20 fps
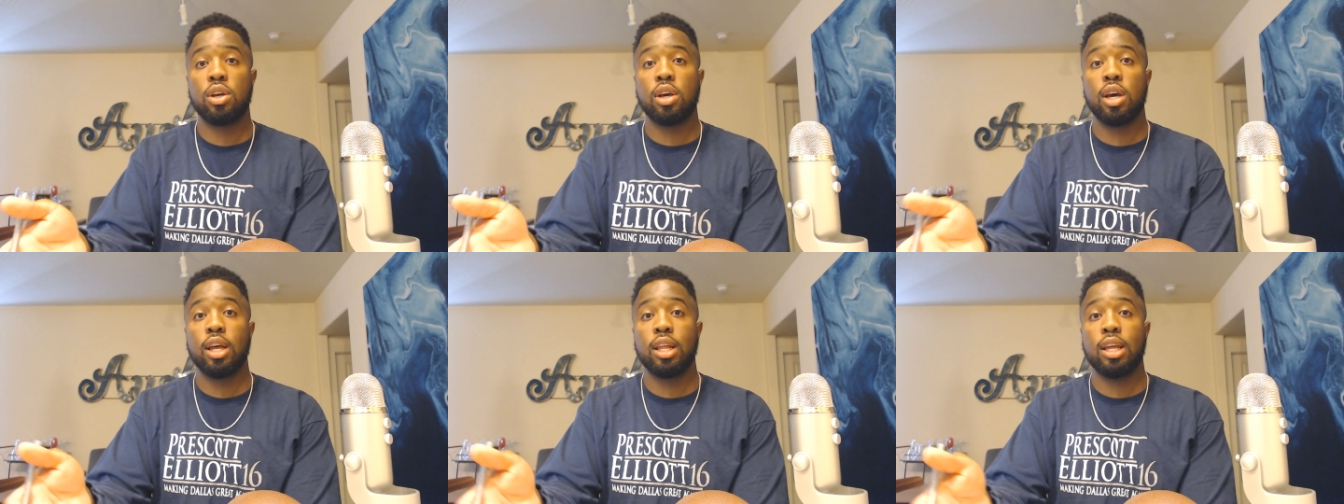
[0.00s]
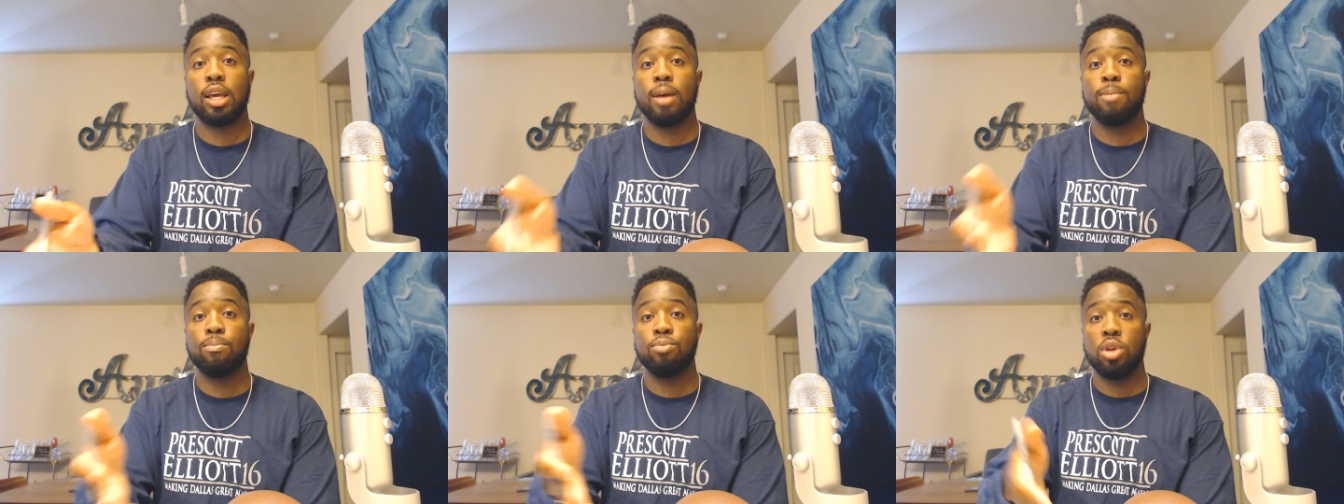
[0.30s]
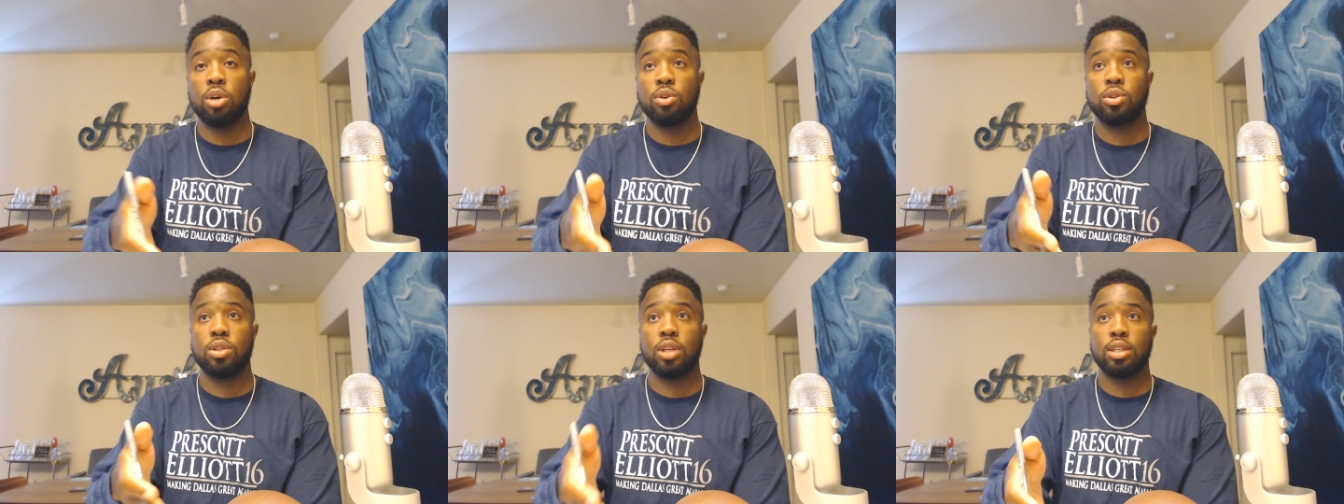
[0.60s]
Elliott
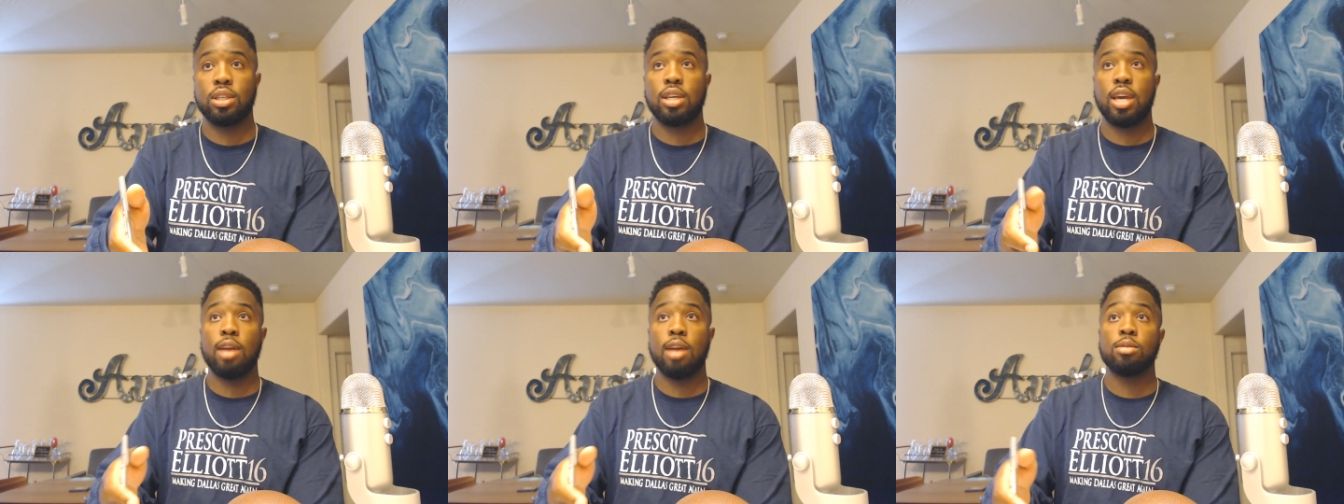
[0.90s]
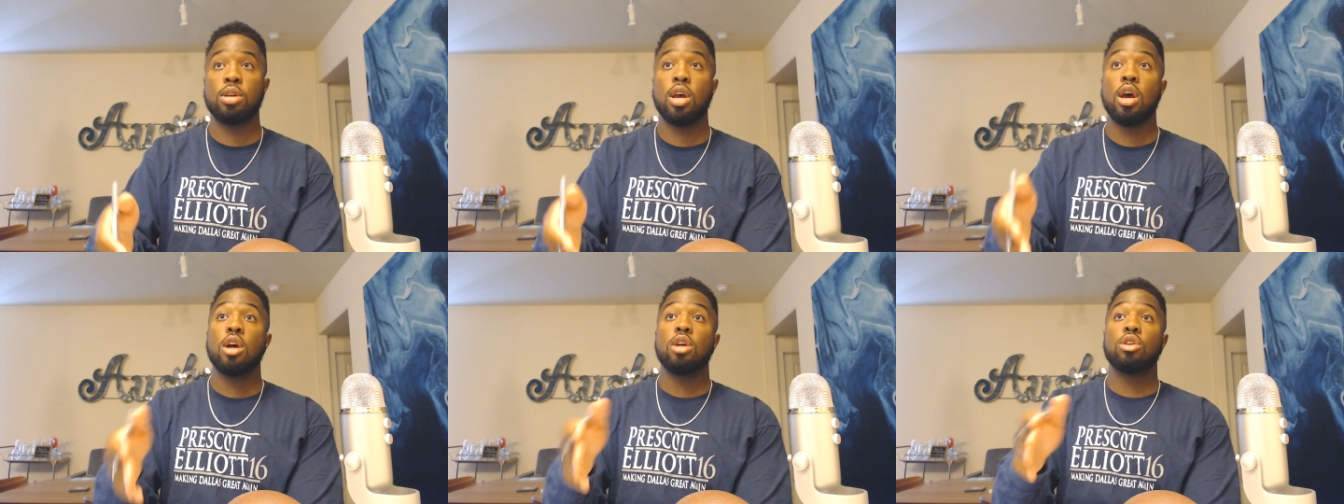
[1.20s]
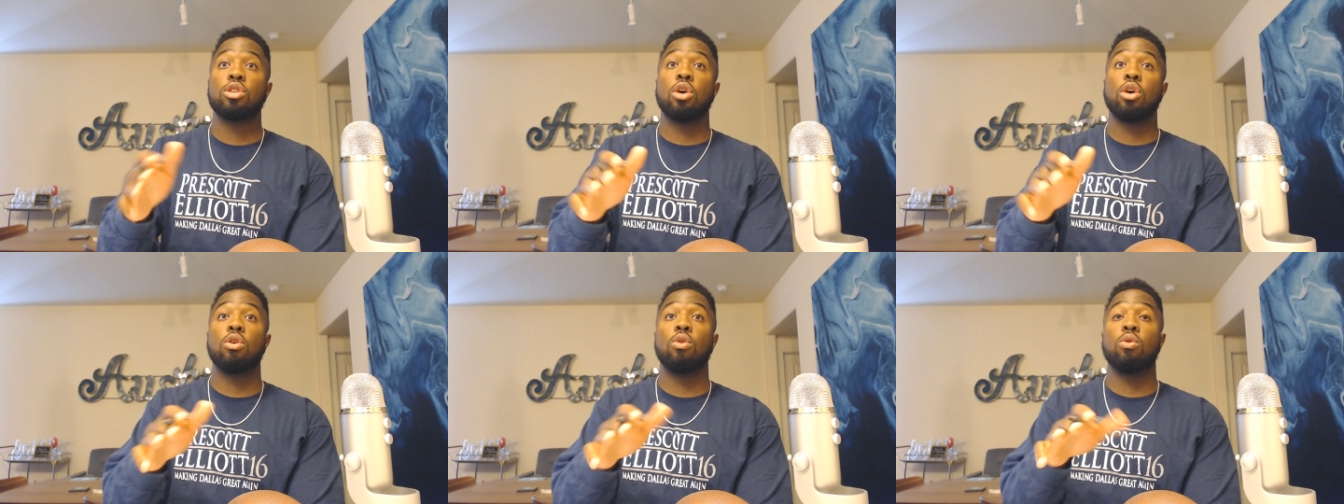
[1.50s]
those six games.
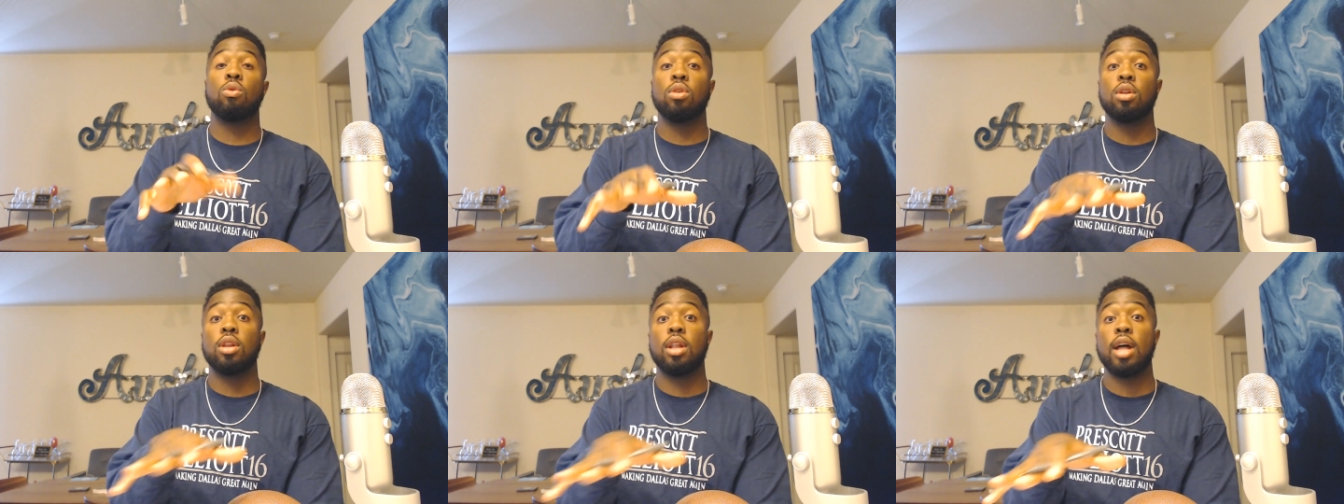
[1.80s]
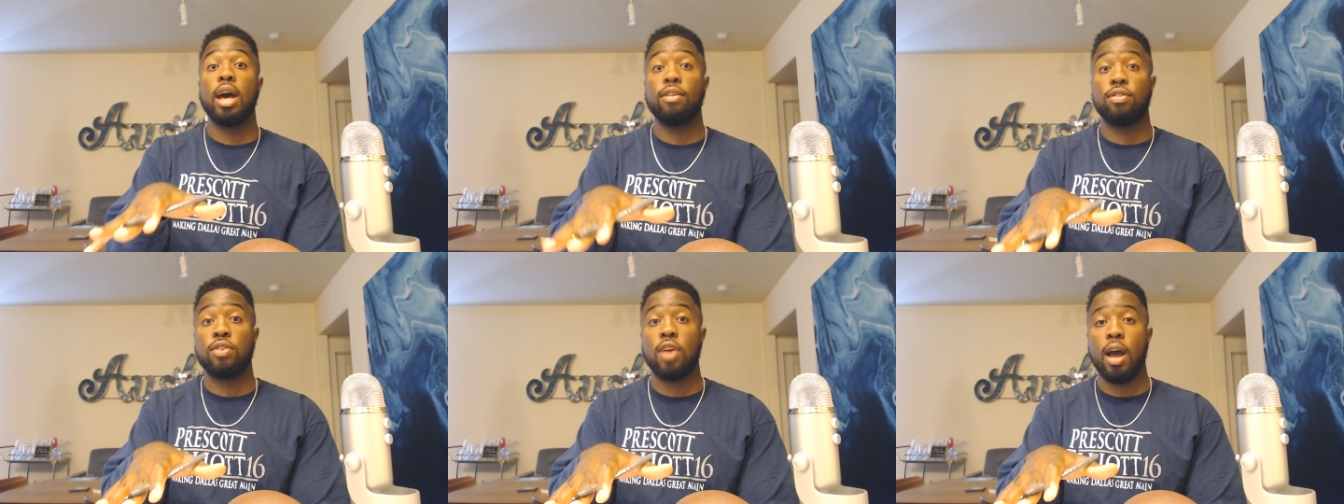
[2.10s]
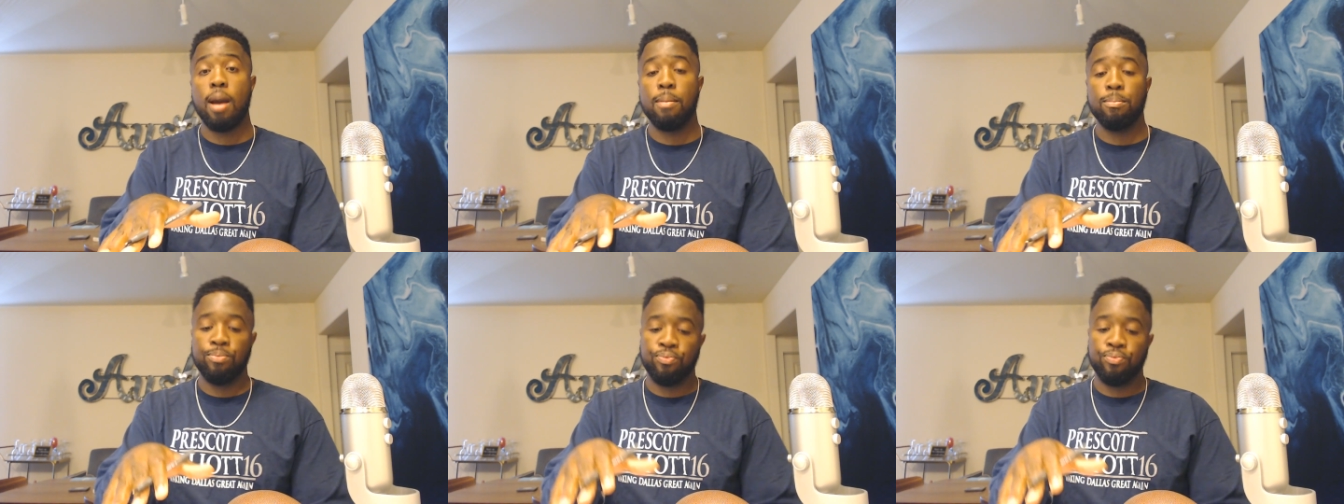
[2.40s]
So lifetime,